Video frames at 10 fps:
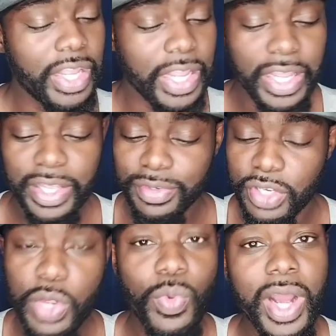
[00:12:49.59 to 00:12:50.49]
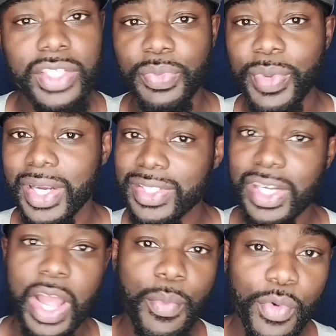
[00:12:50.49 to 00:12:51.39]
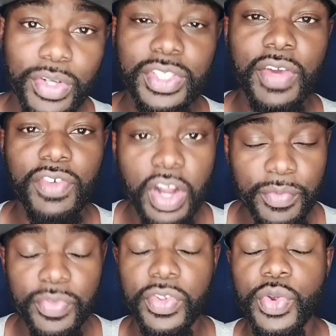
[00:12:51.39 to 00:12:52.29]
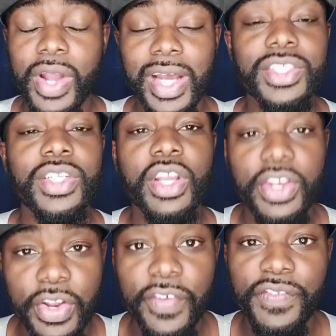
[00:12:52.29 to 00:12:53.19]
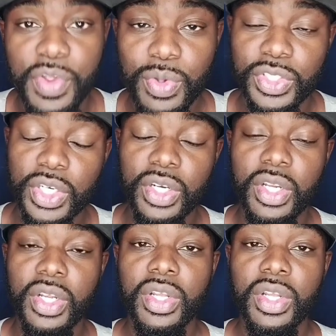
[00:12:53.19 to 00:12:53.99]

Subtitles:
and keep watching, man, because I got more stuff coming for you guys in the near future.